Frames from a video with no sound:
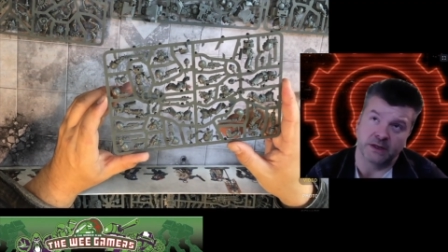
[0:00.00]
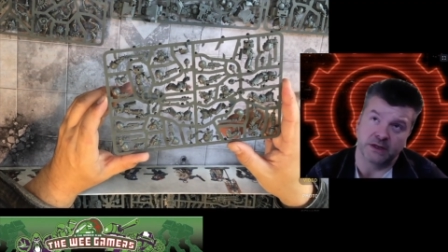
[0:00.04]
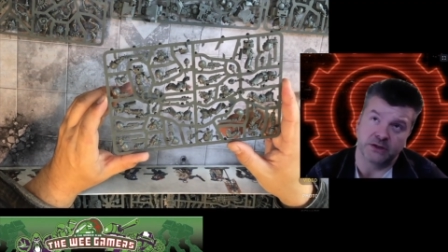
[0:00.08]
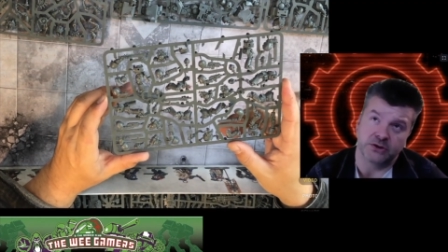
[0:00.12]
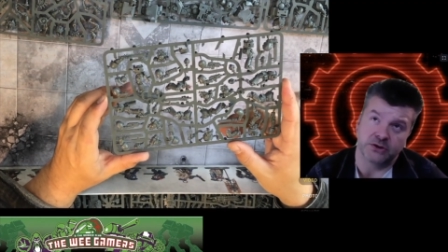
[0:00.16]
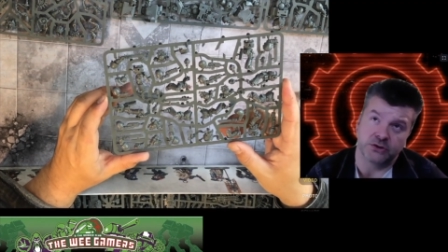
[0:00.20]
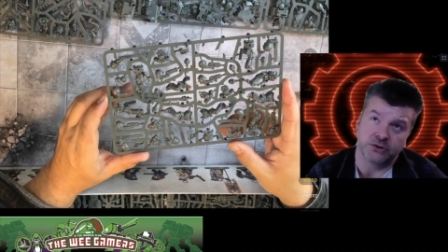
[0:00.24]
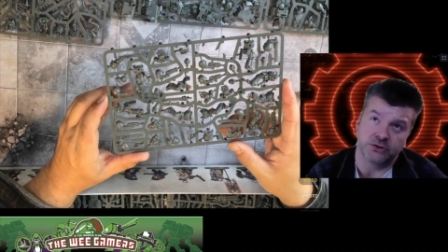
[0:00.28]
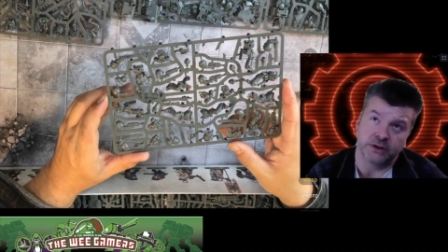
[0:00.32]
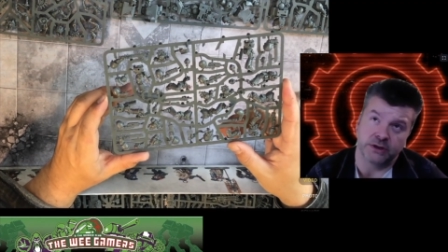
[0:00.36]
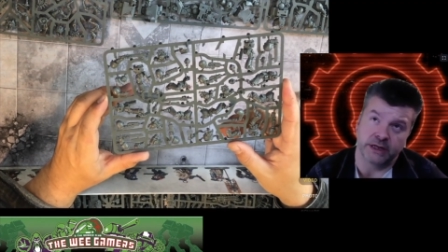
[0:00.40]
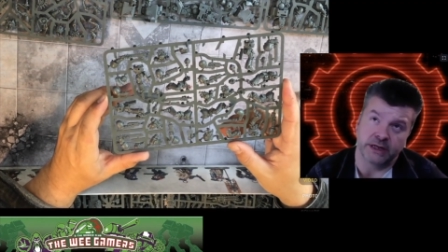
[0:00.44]

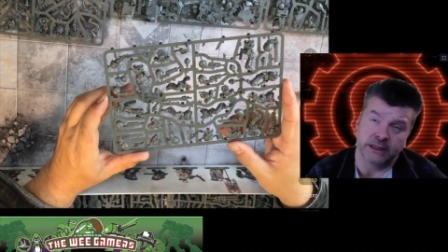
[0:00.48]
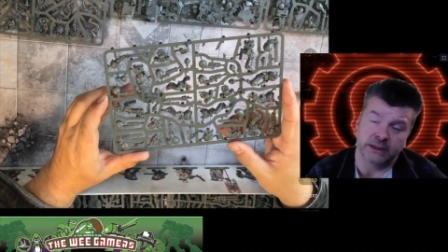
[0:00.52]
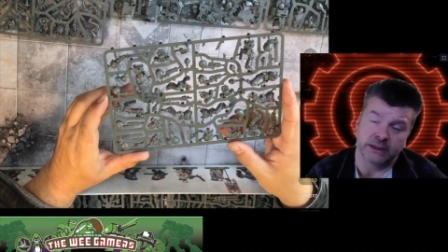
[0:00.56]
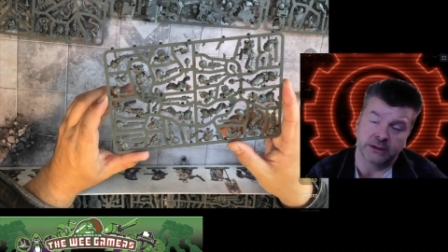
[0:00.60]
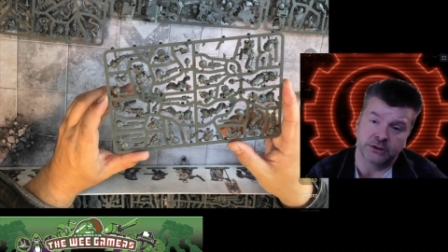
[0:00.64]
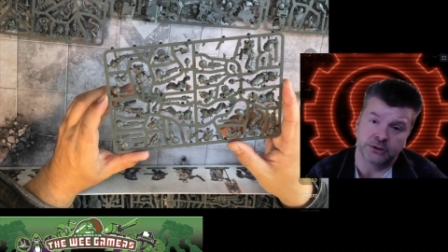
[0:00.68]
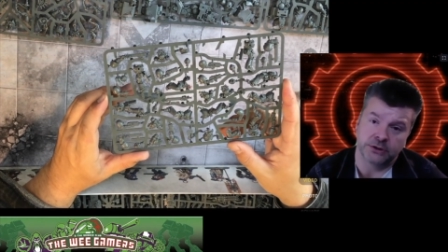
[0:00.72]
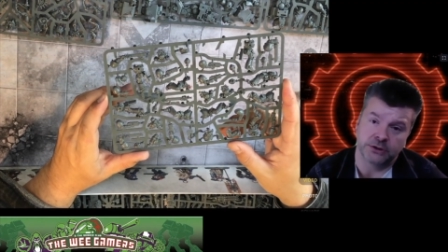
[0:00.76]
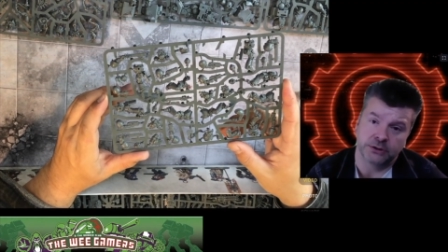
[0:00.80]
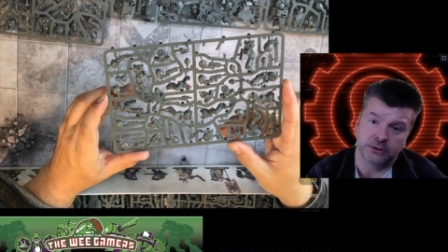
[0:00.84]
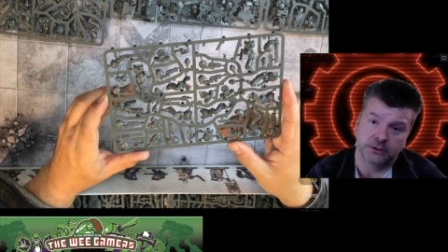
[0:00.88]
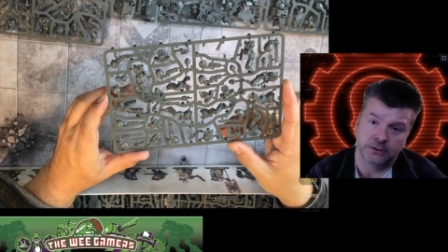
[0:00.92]

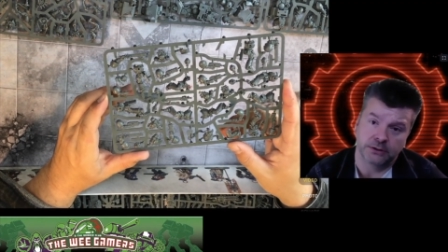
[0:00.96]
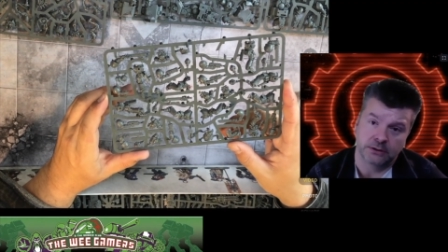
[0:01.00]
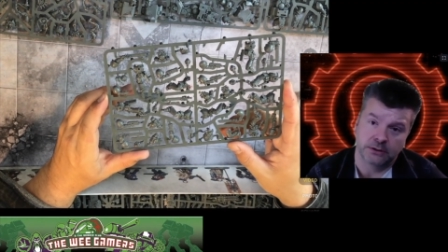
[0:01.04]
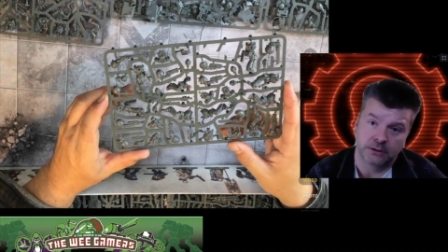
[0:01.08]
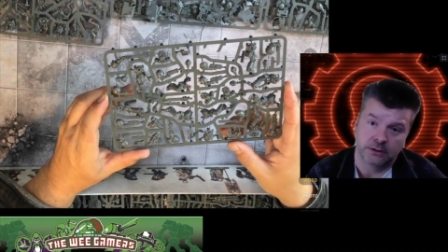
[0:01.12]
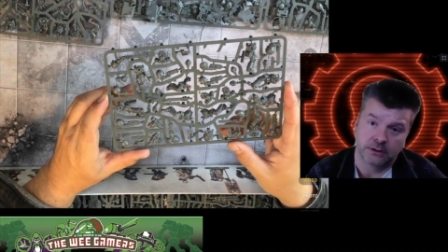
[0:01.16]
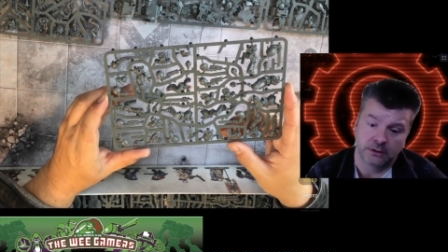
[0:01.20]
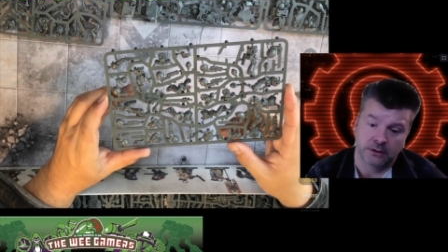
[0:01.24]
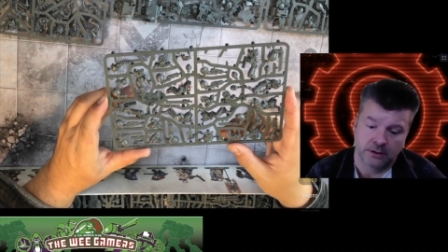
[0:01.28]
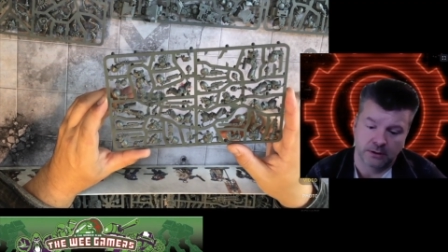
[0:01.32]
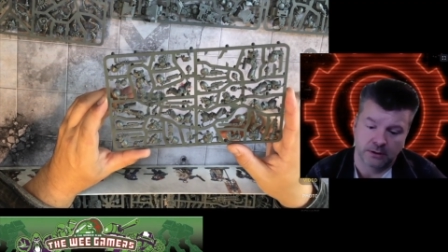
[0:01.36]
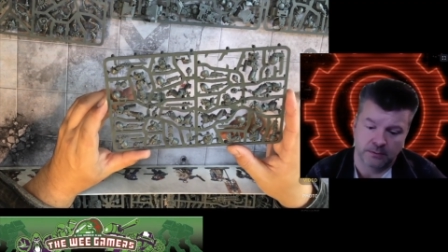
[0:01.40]
strange,
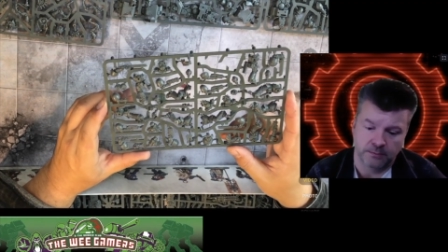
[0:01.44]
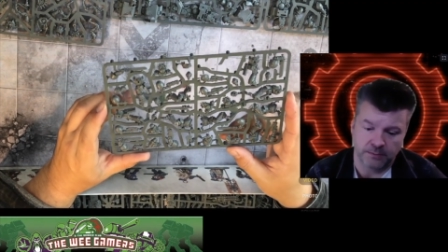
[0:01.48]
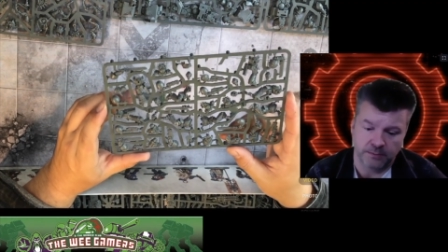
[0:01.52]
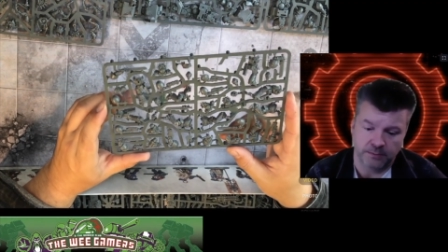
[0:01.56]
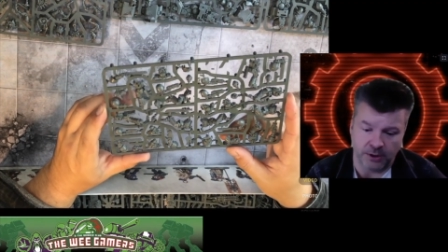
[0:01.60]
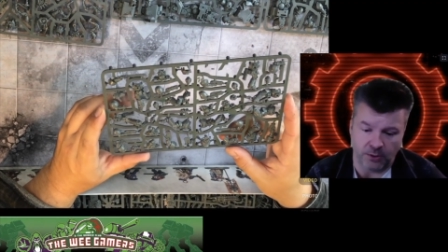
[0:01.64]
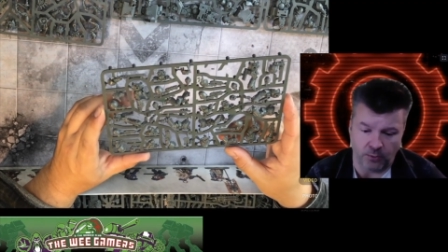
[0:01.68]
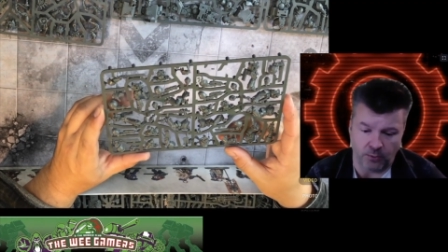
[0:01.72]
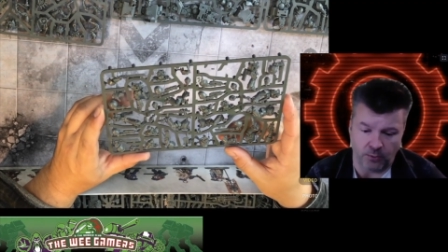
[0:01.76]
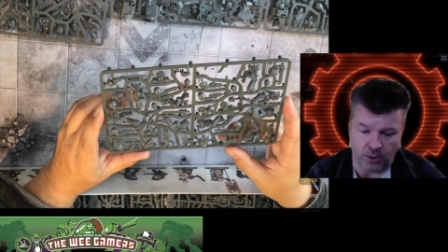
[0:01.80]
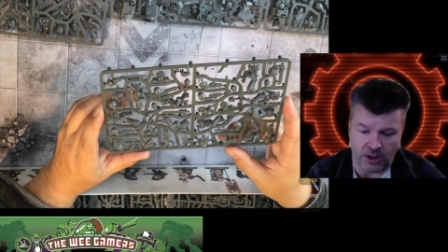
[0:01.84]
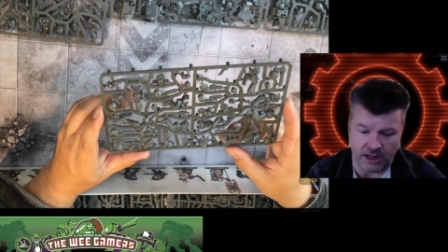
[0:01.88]

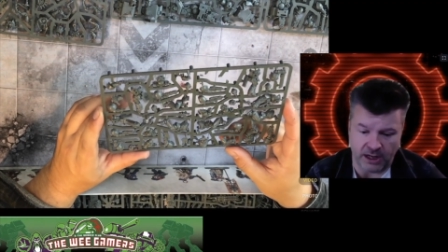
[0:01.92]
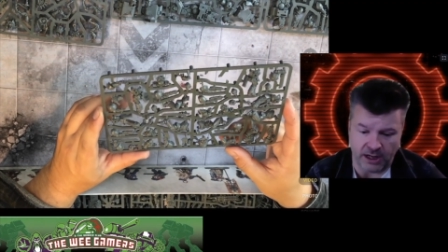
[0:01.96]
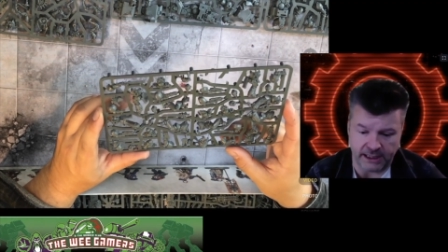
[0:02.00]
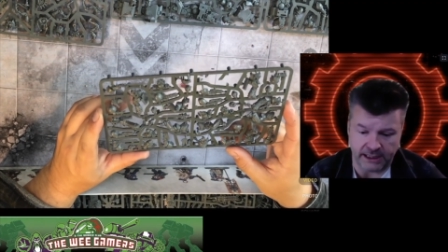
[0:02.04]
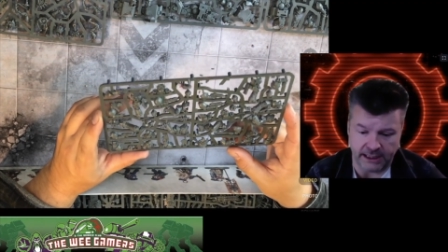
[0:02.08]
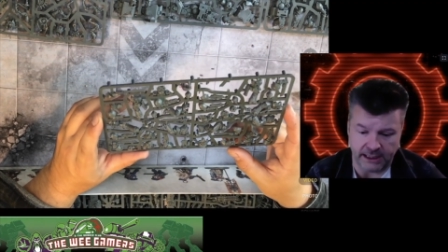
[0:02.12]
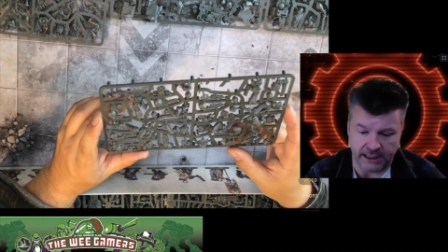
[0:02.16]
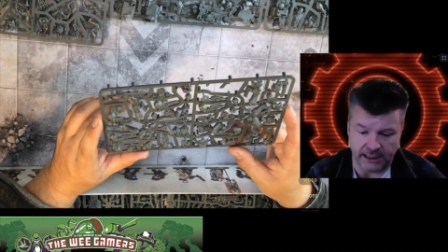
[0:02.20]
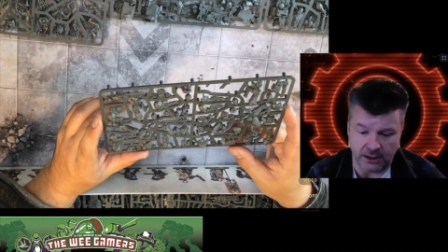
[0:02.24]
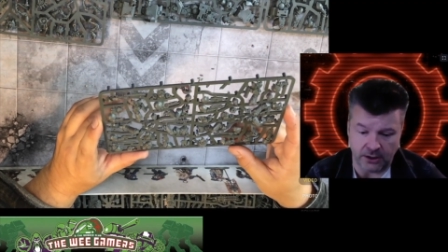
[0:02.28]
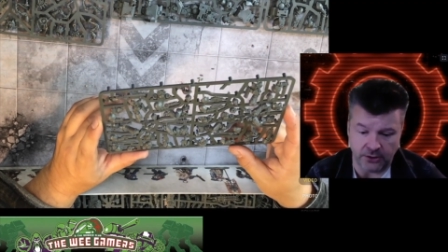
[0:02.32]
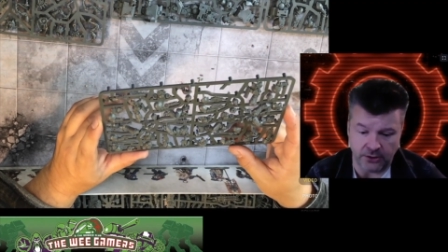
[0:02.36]
bit
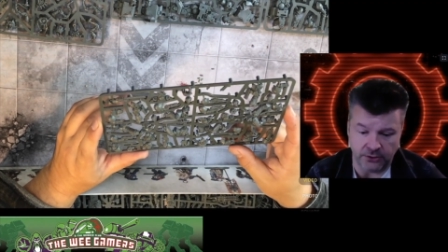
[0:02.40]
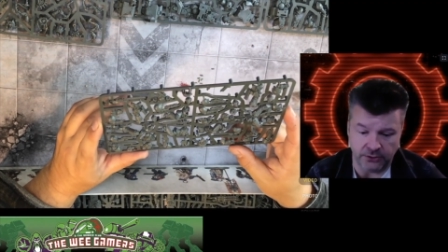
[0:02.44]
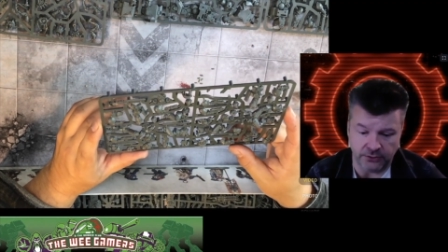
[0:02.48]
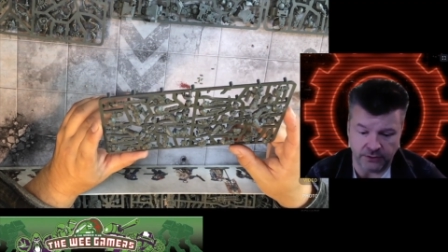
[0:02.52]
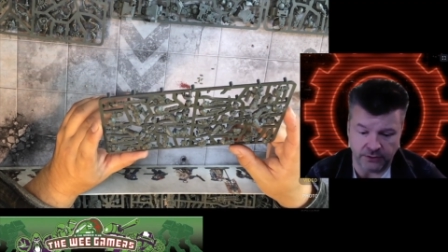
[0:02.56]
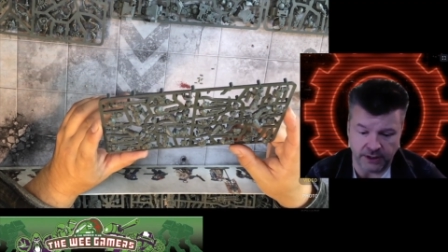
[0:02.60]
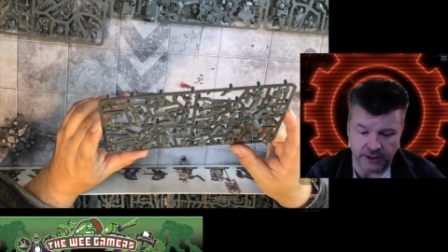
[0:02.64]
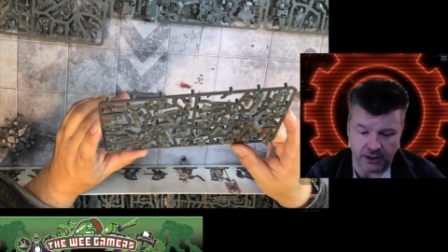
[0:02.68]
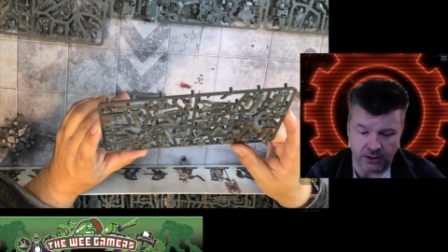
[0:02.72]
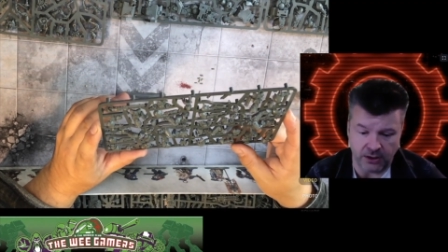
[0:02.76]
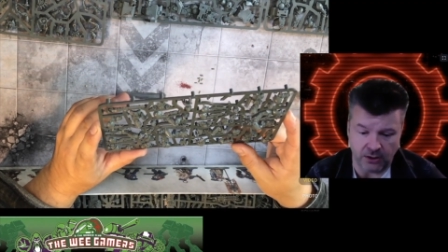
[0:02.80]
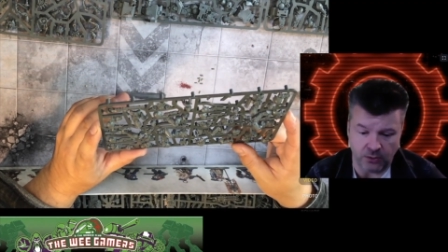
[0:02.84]
wacky out
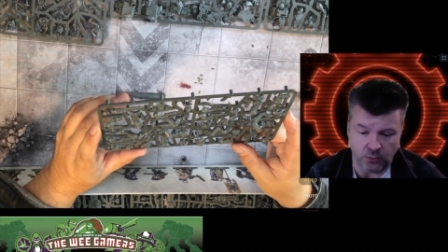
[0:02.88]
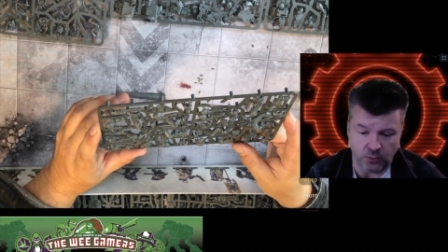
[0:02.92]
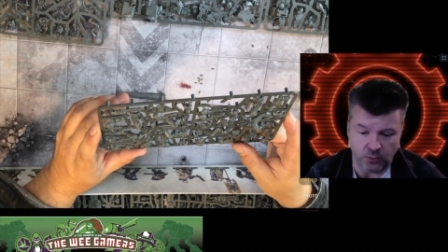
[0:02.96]
there.